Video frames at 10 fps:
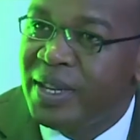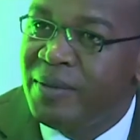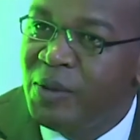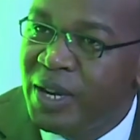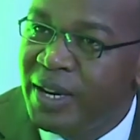
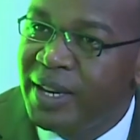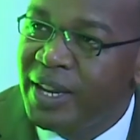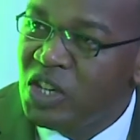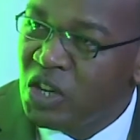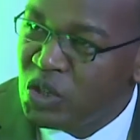if we can
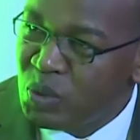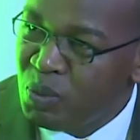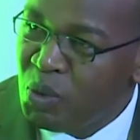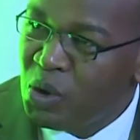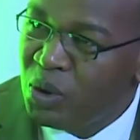engage our
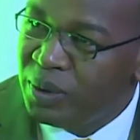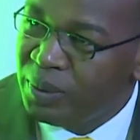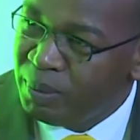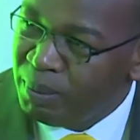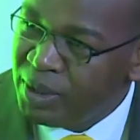small
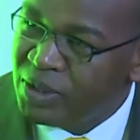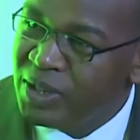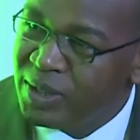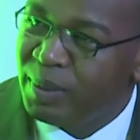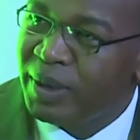
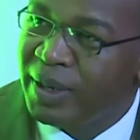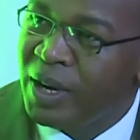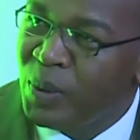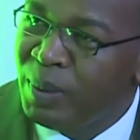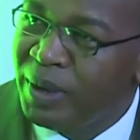businessmen
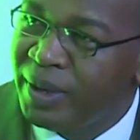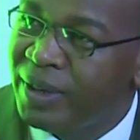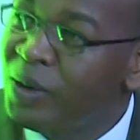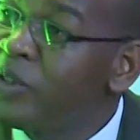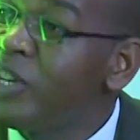and women,
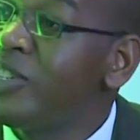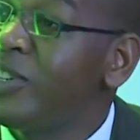not just